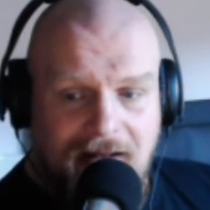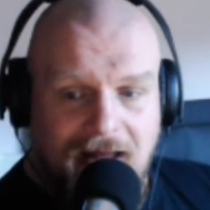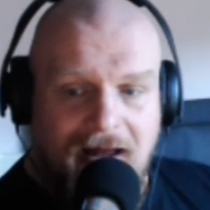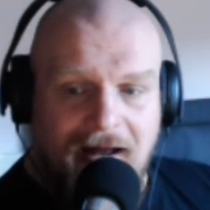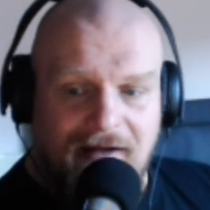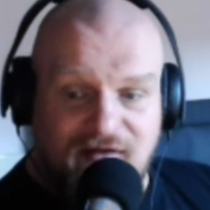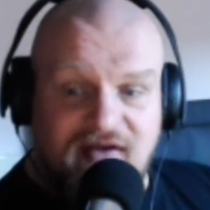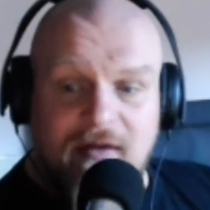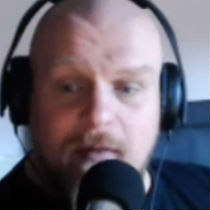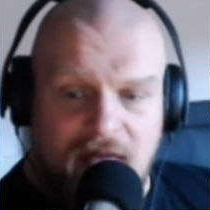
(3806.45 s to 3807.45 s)
to
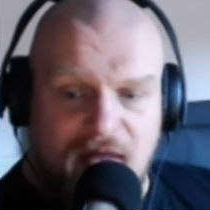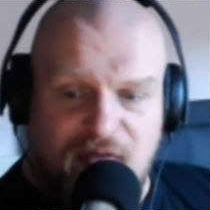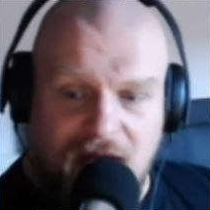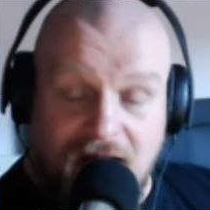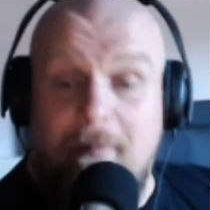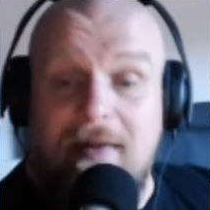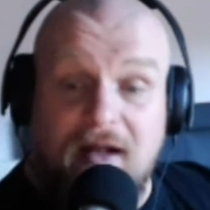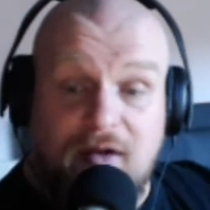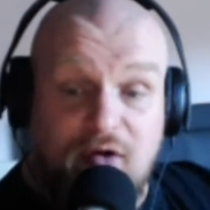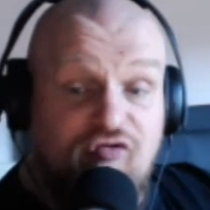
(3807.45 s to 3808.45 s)
see what they think. I might
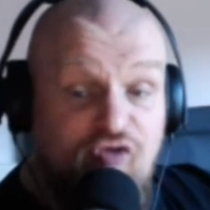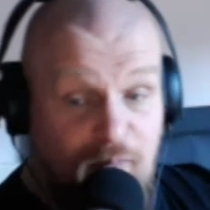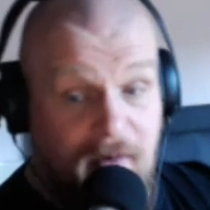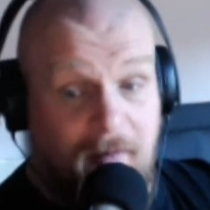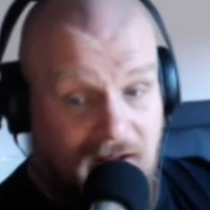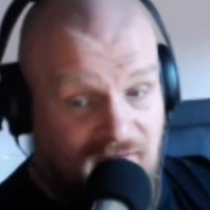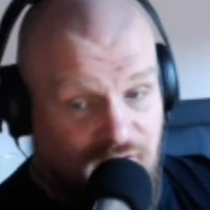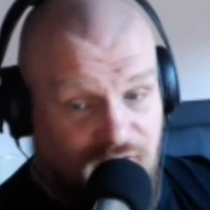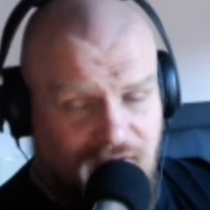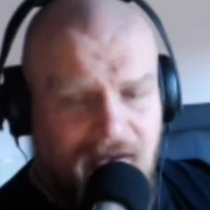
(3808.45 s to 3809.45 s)
include you, pair of
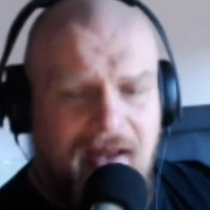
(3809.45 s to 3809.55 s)
bastards,